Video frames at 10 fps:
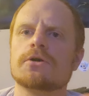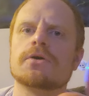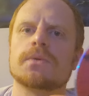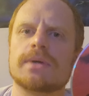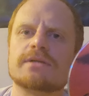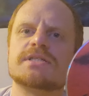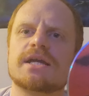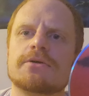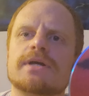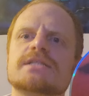going around
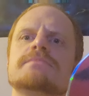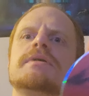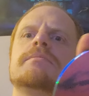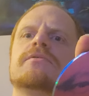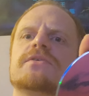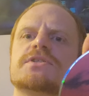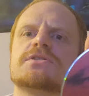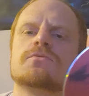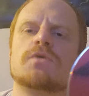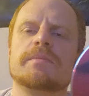terrorizing people
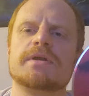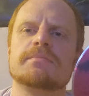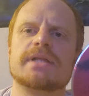versus the woman in